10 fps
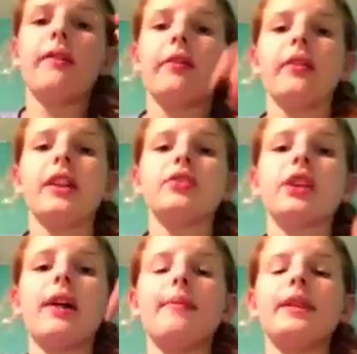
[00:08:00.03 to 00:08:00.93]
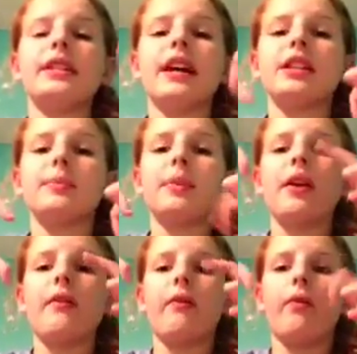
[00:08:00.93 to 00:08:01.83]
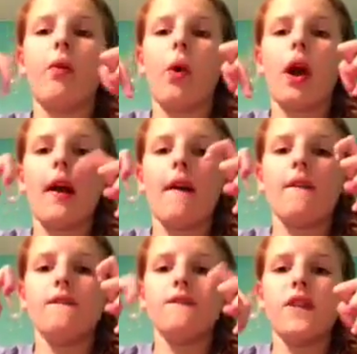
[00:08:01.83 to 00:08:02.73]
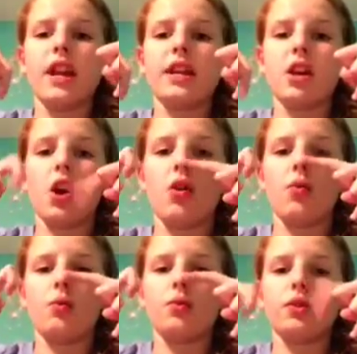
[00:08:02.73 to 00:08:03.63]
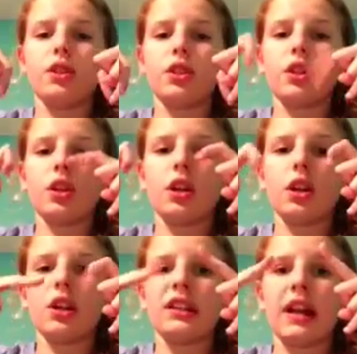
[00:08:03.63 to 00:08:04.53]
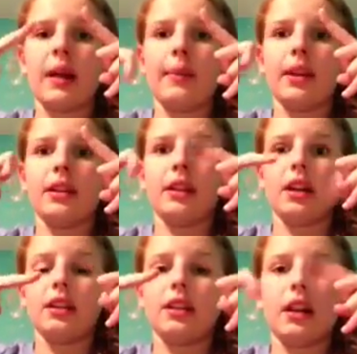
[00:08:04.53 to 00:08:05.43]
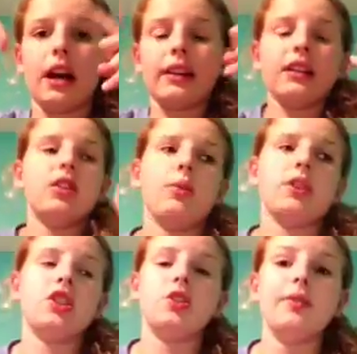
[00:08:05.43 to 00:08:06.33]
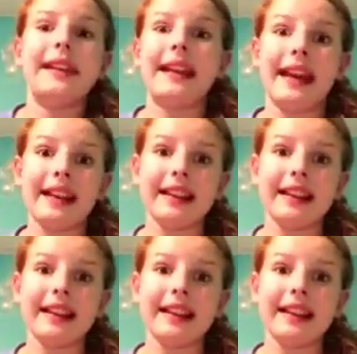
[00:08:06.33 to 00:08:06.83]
for videos. I've been desperate for videos because I've been I didn't know what to do today.